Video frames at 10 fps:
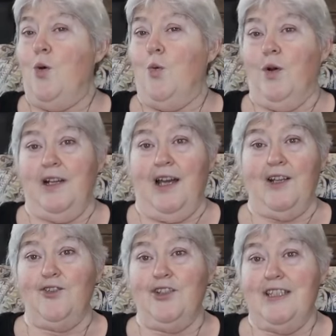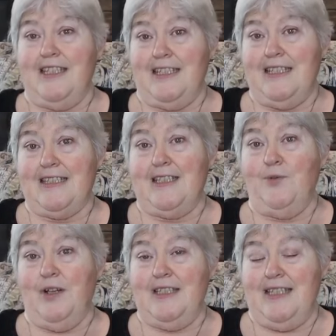
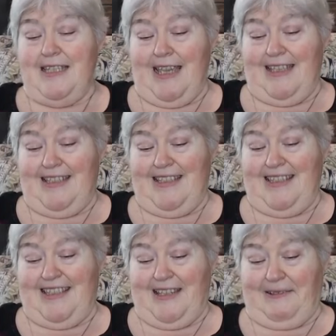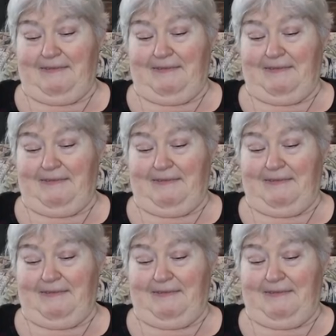161 seconds.